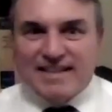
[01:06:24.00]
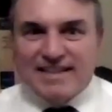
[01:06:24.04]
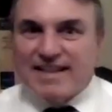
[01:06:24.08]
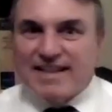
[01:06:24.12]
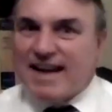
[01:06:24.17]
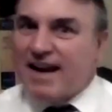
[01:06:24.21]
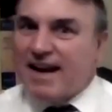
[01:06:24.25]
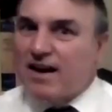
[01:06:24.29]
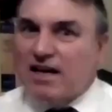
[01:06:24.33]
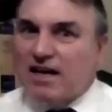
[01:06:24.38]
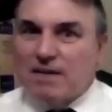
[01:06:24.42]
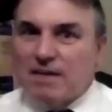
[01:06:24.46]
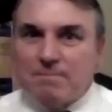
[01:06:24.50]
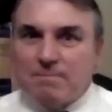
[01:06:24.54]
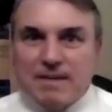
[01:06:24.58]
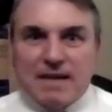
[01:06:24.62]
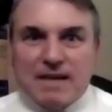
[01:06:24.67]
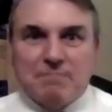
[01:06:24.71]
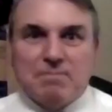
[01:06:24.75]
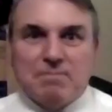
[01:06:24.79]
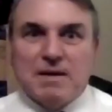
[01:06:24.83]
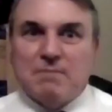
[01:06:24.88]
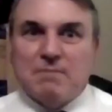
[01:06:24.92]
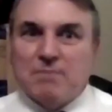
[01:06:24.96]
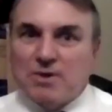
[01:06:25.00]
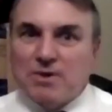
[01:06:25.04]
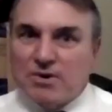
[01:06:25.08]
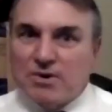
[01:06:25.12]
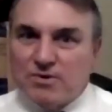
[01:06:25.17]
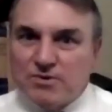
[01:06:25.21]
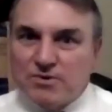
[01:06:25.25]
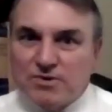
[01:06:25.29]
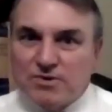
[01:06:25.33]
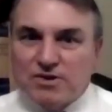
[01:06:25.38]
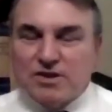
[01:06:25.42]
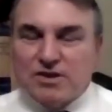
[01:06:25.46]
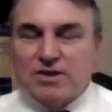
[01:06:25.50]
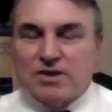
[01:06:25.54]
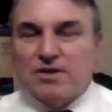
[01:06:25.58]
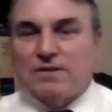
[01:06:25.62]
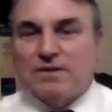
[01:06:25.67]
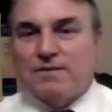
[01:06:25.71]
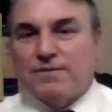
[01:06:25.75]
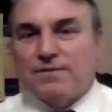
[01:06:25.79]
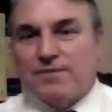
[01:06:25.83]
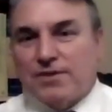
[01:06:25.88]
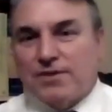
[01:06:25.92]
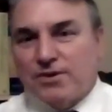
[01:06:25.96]
they're going to be bemused
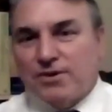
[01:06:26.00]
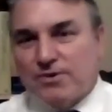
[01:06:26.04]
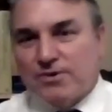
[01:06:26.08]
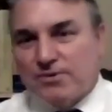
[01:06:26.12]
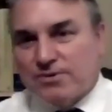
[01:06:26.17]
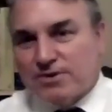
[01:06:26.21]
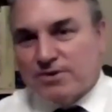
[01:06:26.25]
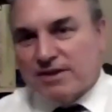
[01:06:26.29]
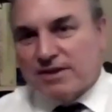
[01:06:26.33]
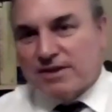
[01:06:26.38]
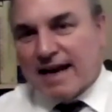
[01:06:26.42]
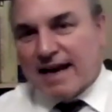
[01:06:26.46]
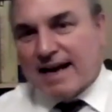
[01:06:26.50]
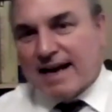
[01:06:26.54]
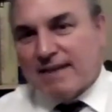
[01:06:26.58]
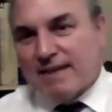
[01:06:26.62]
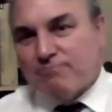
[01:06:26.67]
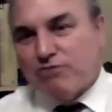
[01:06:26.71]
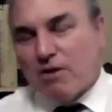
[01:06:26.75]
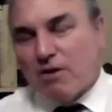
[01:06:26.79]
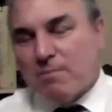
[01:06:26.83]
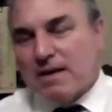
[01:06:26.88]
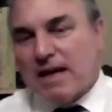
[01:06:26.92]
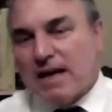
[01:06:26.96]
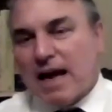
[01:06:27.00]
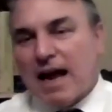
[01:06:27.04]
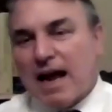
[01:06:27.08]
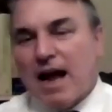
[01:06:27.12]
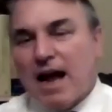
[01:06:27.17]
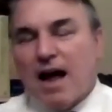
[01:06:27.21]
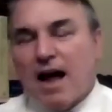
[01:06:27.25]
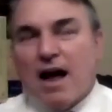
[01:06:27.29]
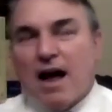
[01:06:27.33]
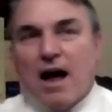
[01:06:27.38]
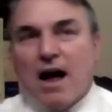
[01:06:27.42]
confused and probably